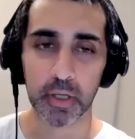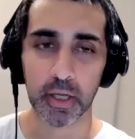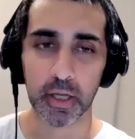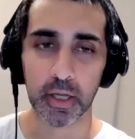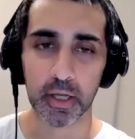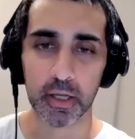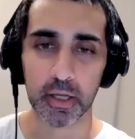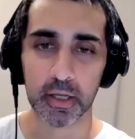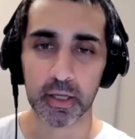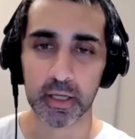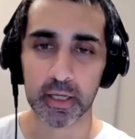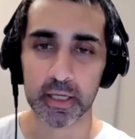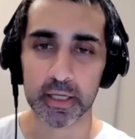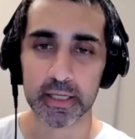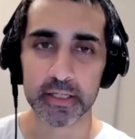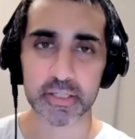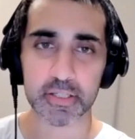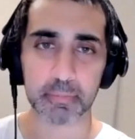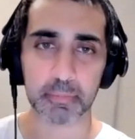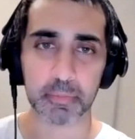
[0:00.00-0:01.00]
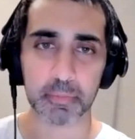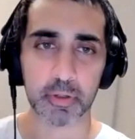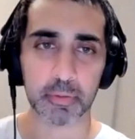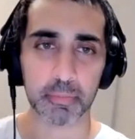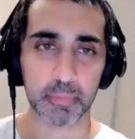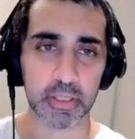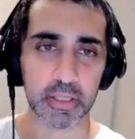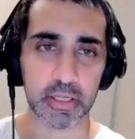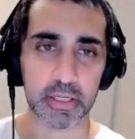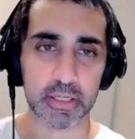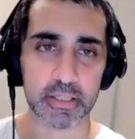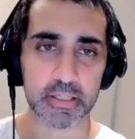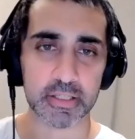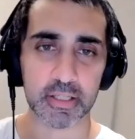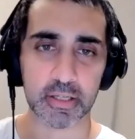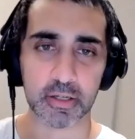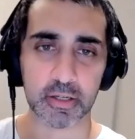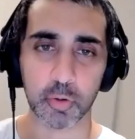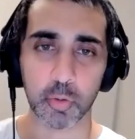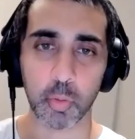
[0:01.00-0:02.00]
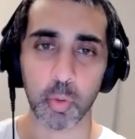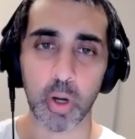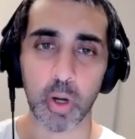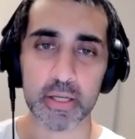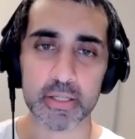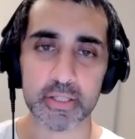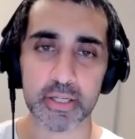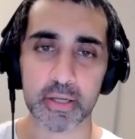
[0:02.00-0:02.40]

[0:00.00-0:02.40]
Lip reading: I guess I'm going to be, the quasi